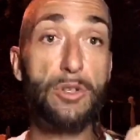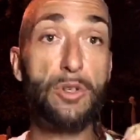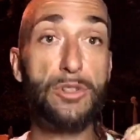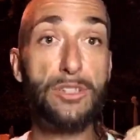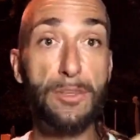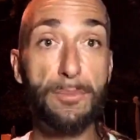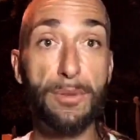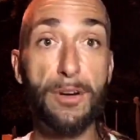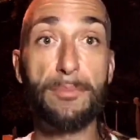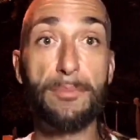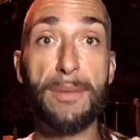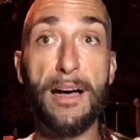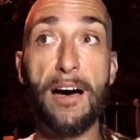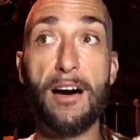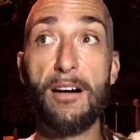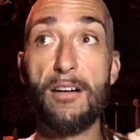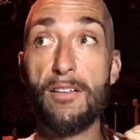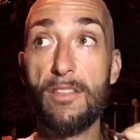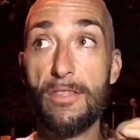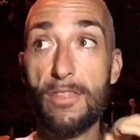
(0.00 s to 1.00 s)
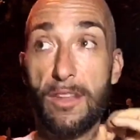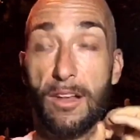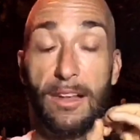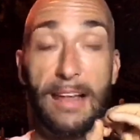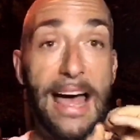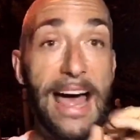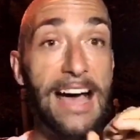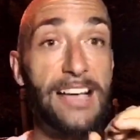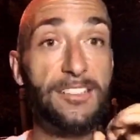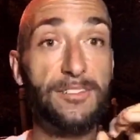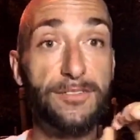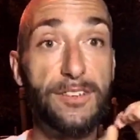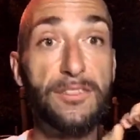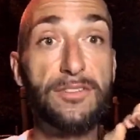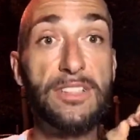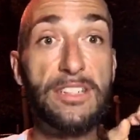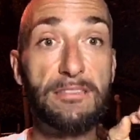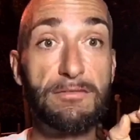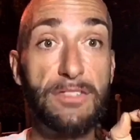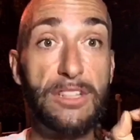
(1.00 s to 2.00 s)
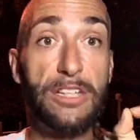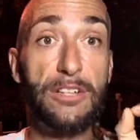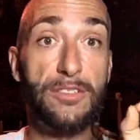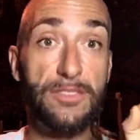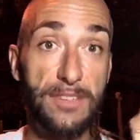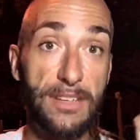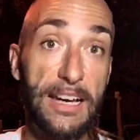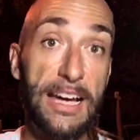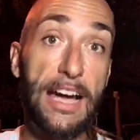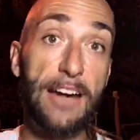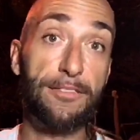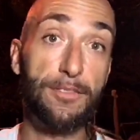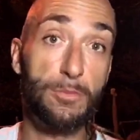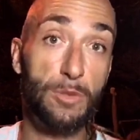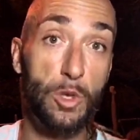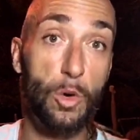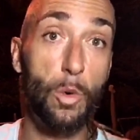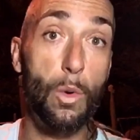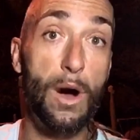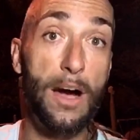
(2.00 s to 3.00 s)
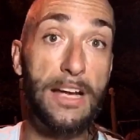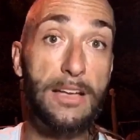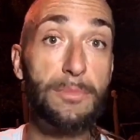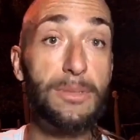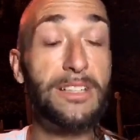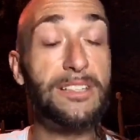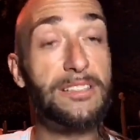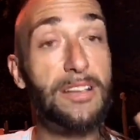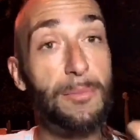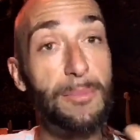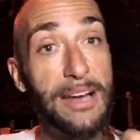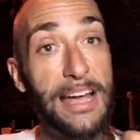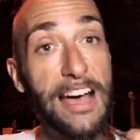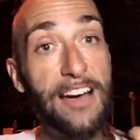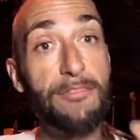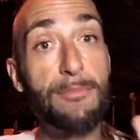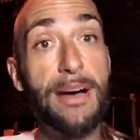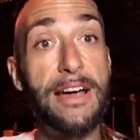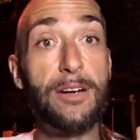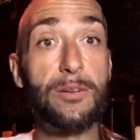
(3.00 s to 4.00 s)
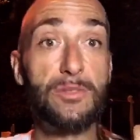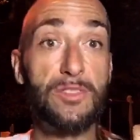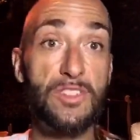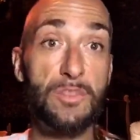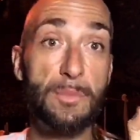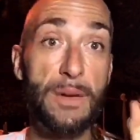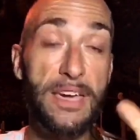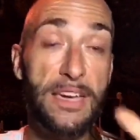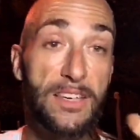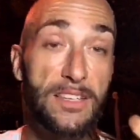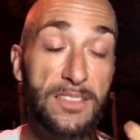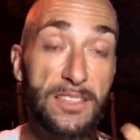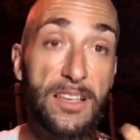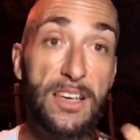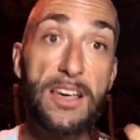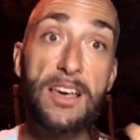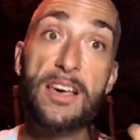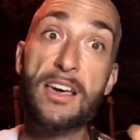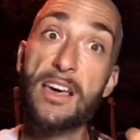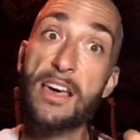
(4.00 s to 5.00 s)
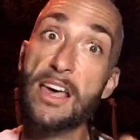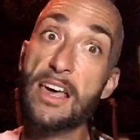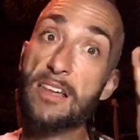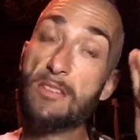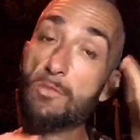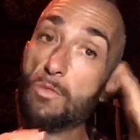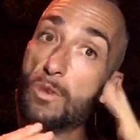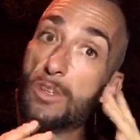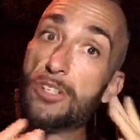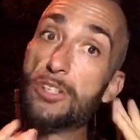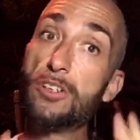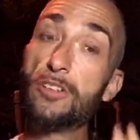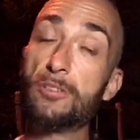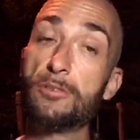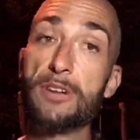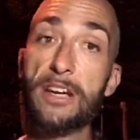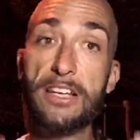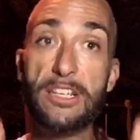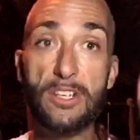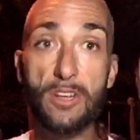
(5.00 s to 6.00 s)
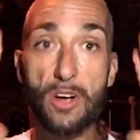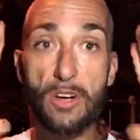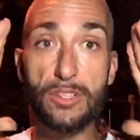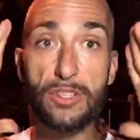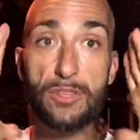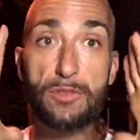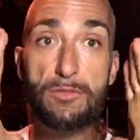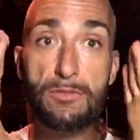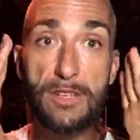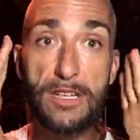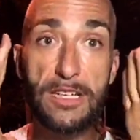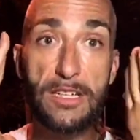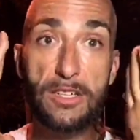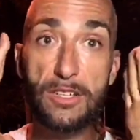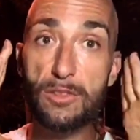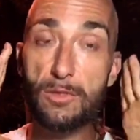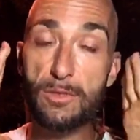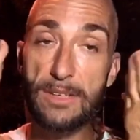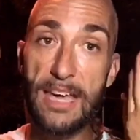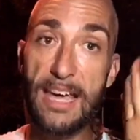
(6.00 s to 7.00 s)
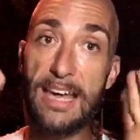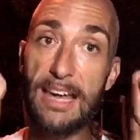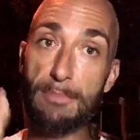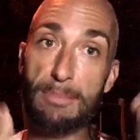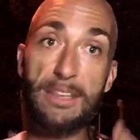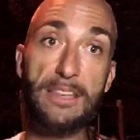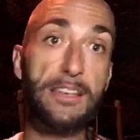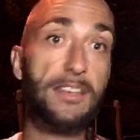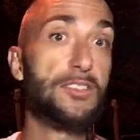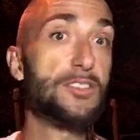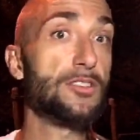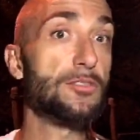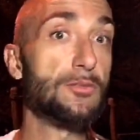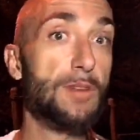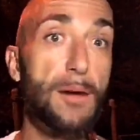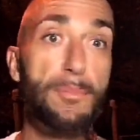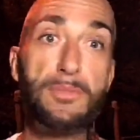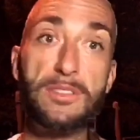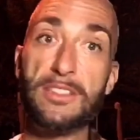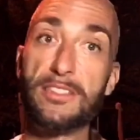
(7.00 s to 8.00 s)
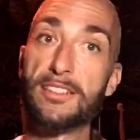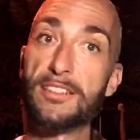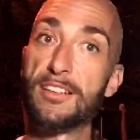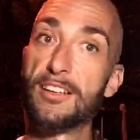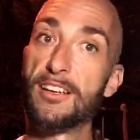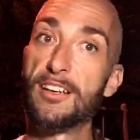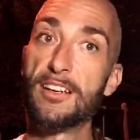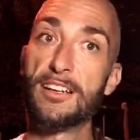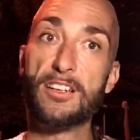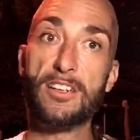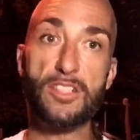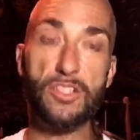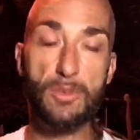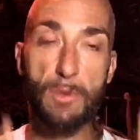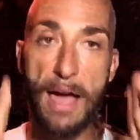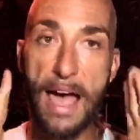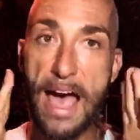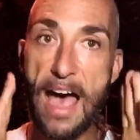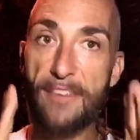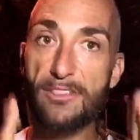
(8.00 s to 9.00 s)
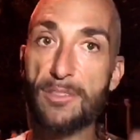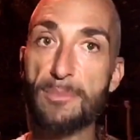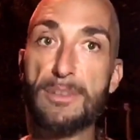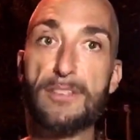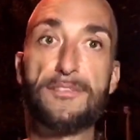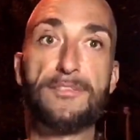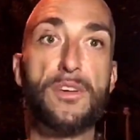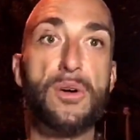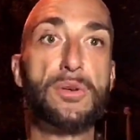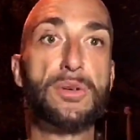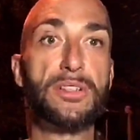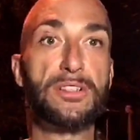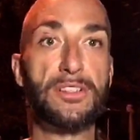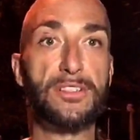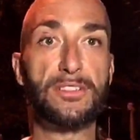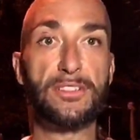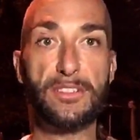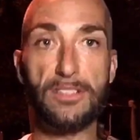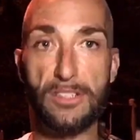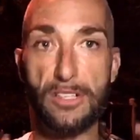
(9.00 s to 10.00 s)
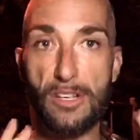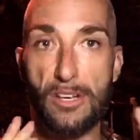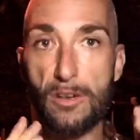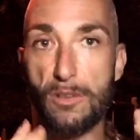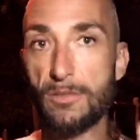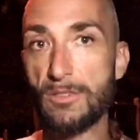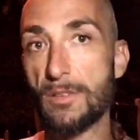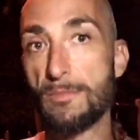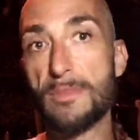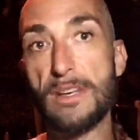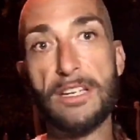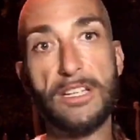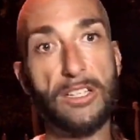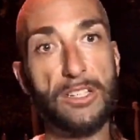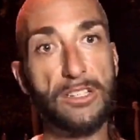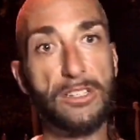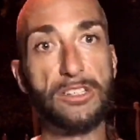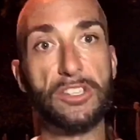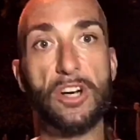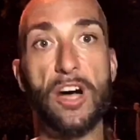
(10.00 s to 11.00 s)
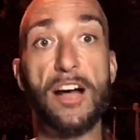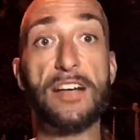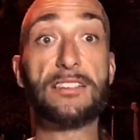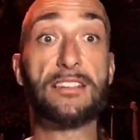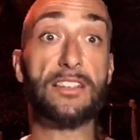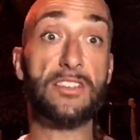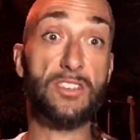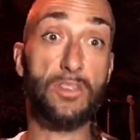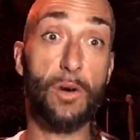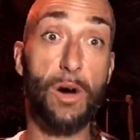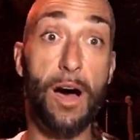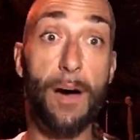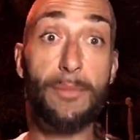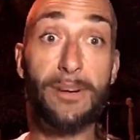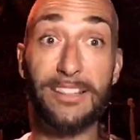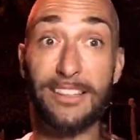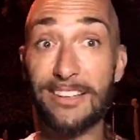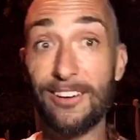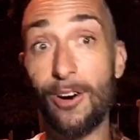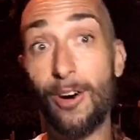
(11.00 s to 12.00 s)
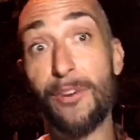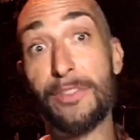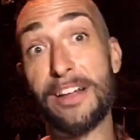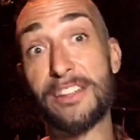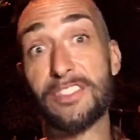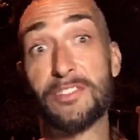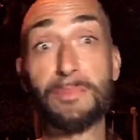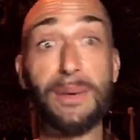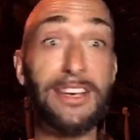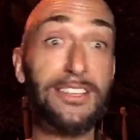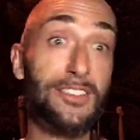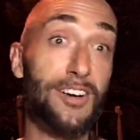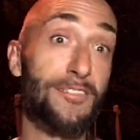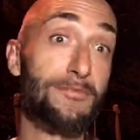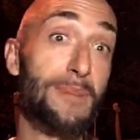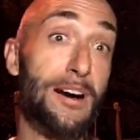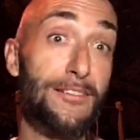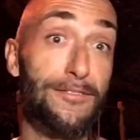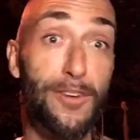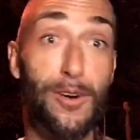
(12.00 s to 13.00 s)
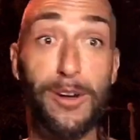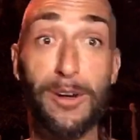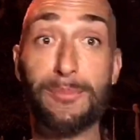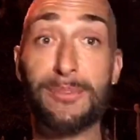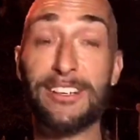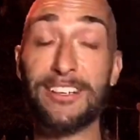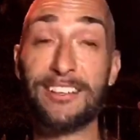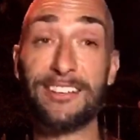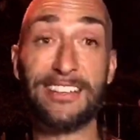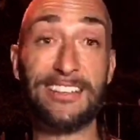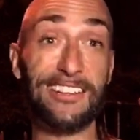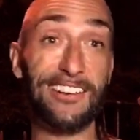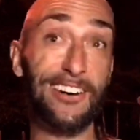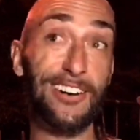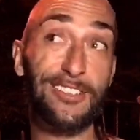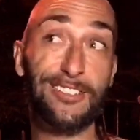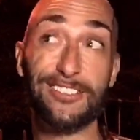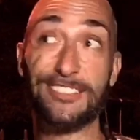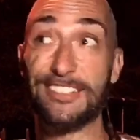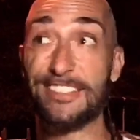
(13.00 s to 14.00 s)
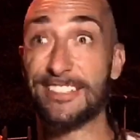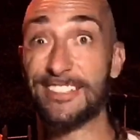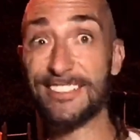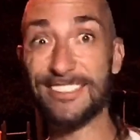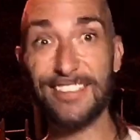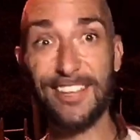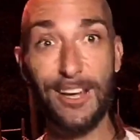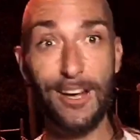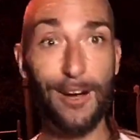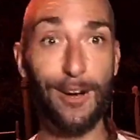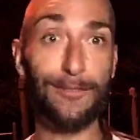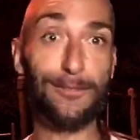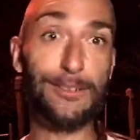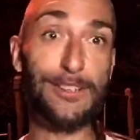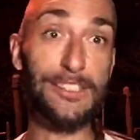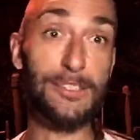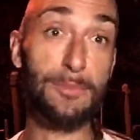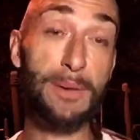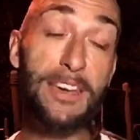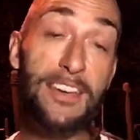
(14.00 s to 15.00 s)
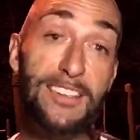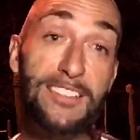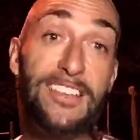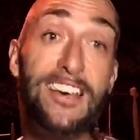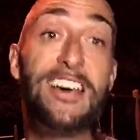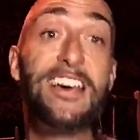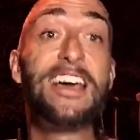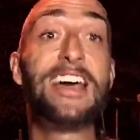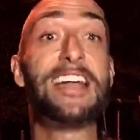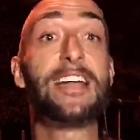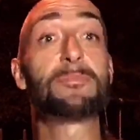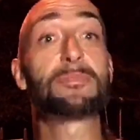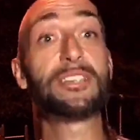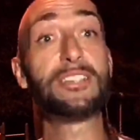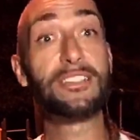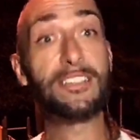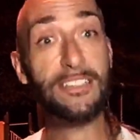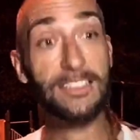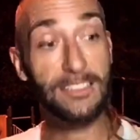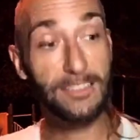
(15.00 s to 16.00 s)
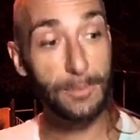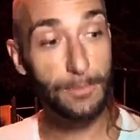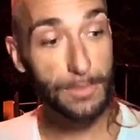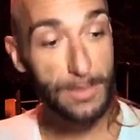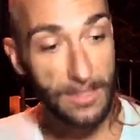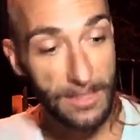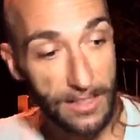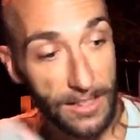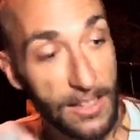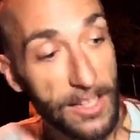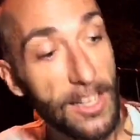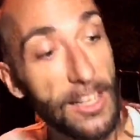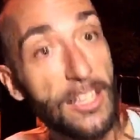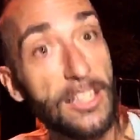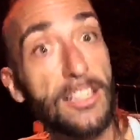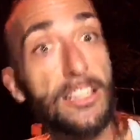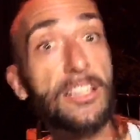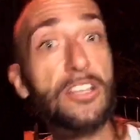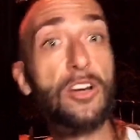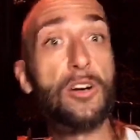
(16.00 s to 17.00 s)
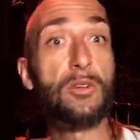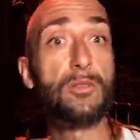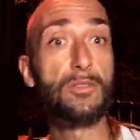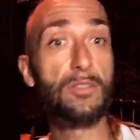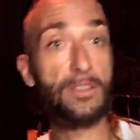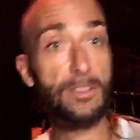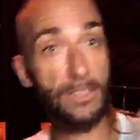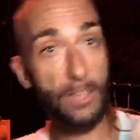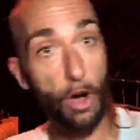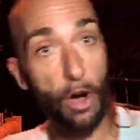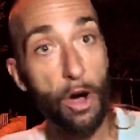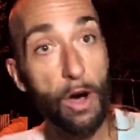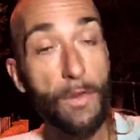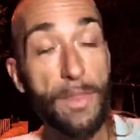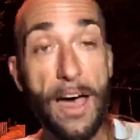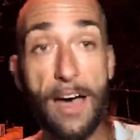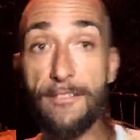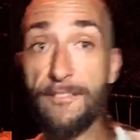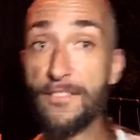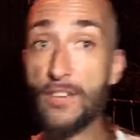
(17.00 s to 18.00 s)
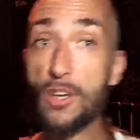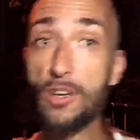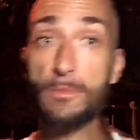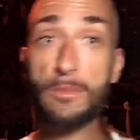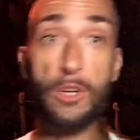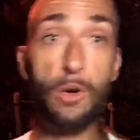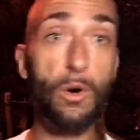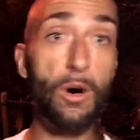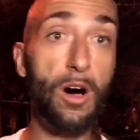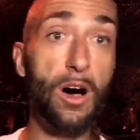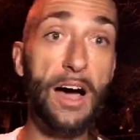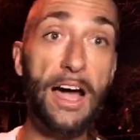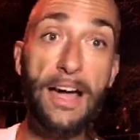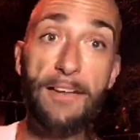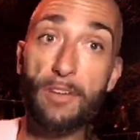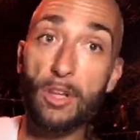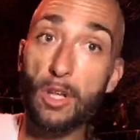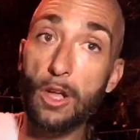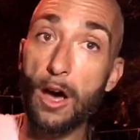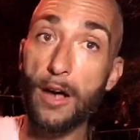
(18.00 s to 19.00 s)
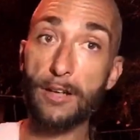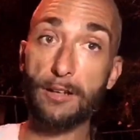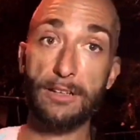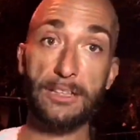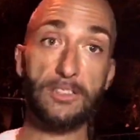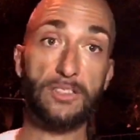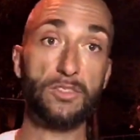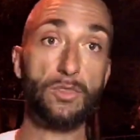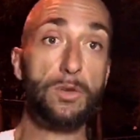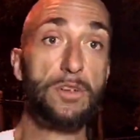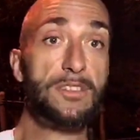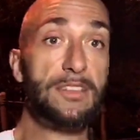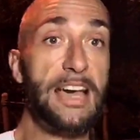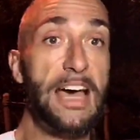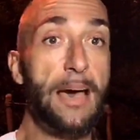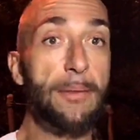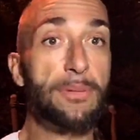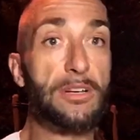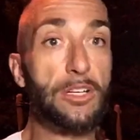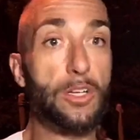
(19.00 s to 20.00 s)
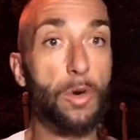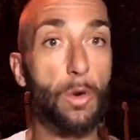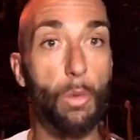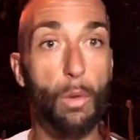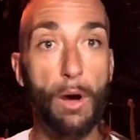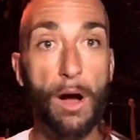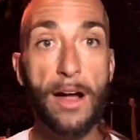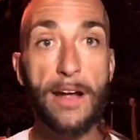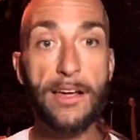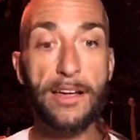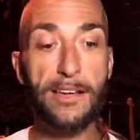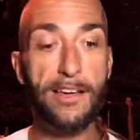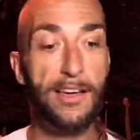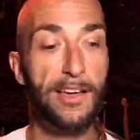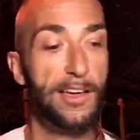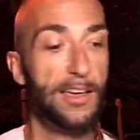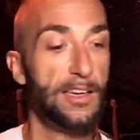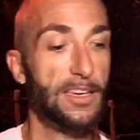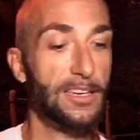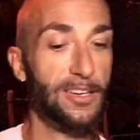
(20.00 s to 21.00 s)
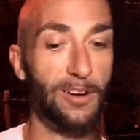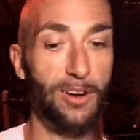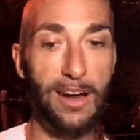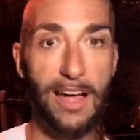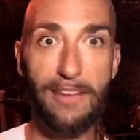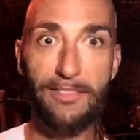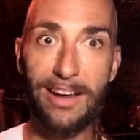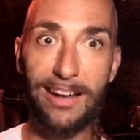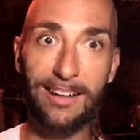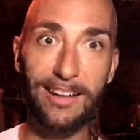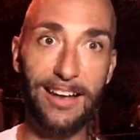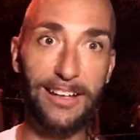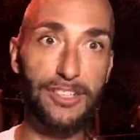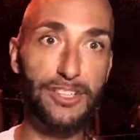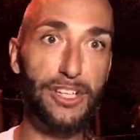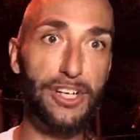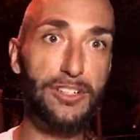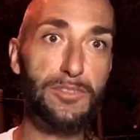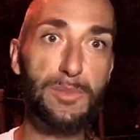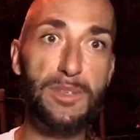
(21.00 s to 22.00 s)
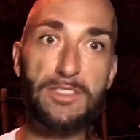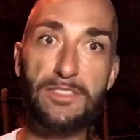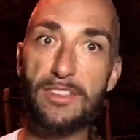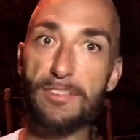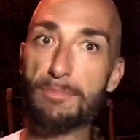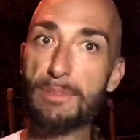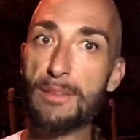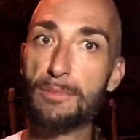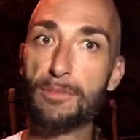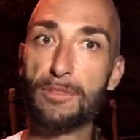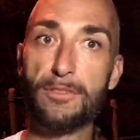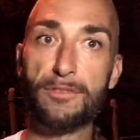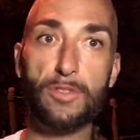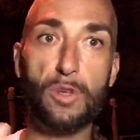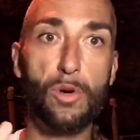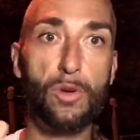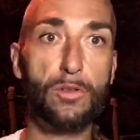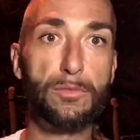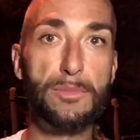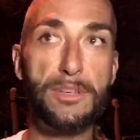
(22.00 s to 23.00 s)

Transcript: pump out the last 15 videos that I have from Kauai, because I'm gonna have my own space. And when you're creating, y'all, you can't be interrupted. You know, you have to be focused, you know, to make good content. So I'm gonna get all that space off my phone. I'm gonna get like 100 gigs of free space, and I'm gonna get to be, you know, all that film, you all. I have a lot of great stories that happen in Kauai, you know, and I've had a lot of judgments that people have told me